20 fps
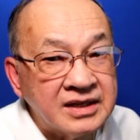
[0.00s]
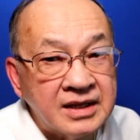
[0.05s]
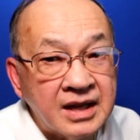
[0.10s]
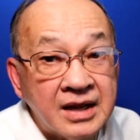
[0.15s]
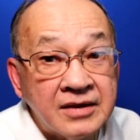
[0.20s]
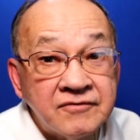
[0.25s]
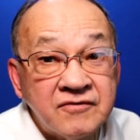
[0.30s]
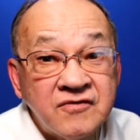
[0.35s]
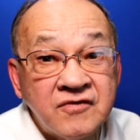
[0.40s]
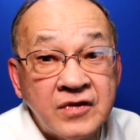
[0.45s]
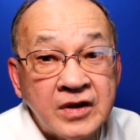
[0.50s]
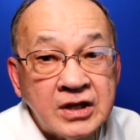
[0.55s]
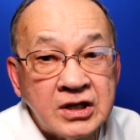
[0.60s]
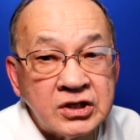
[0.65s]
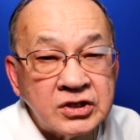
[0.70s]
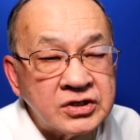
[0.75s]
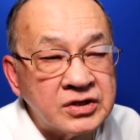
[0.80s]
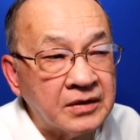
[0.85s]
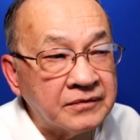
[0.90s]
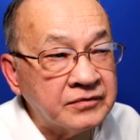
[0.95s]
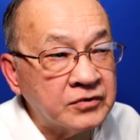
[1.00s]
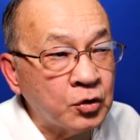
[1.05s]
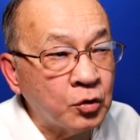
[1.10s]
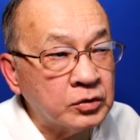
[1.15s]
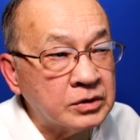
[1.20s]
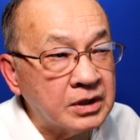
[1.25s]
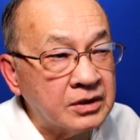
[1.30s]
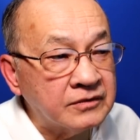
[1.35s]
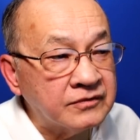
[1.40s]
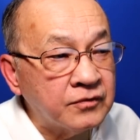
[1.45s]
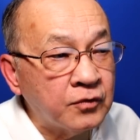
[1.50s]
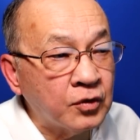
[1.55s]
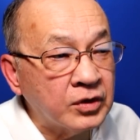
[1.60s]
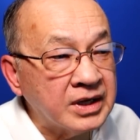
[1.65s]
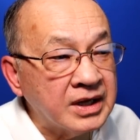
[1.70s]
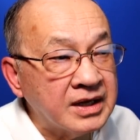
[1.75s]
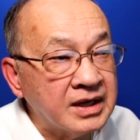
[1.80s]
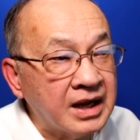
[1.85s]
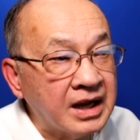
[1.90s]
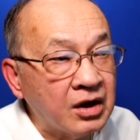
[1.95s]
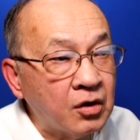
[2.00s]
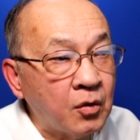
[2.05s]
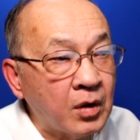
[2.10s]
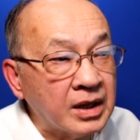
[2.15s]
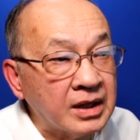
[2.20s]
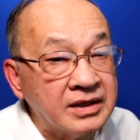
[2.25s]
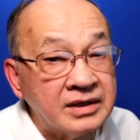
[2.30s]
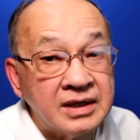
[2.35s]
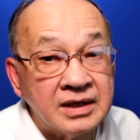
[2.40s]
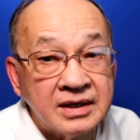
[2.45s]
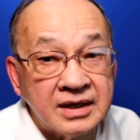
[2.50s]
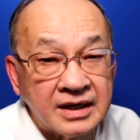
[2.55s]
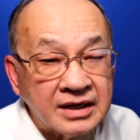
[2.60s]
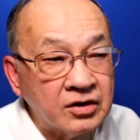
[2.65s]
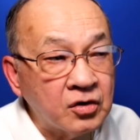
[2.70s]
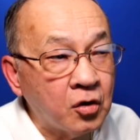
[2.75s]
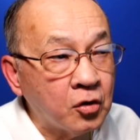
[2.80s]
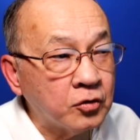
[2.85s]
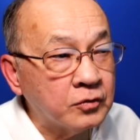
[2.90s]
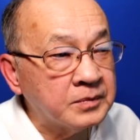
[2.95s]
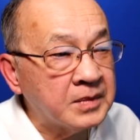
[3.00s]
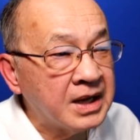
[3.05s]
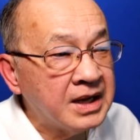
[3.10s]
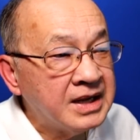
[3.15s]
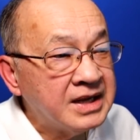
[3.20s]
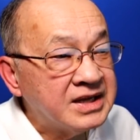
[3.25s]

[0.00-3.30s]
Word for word: and then finished a total of 14-day quarantine at home.